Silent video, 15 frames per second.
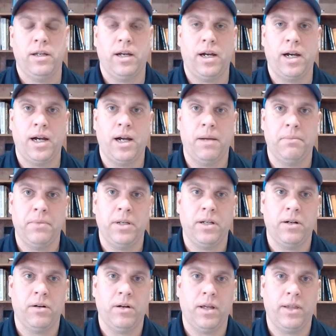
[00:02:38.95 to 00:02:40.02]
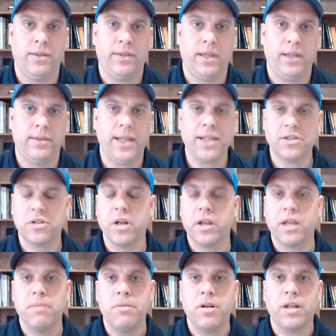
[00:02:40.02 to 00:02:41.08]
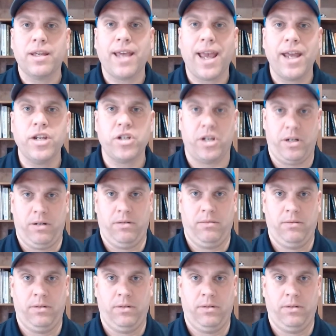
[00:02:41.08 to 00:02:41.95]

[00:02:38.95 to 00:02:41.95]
And that's good communication.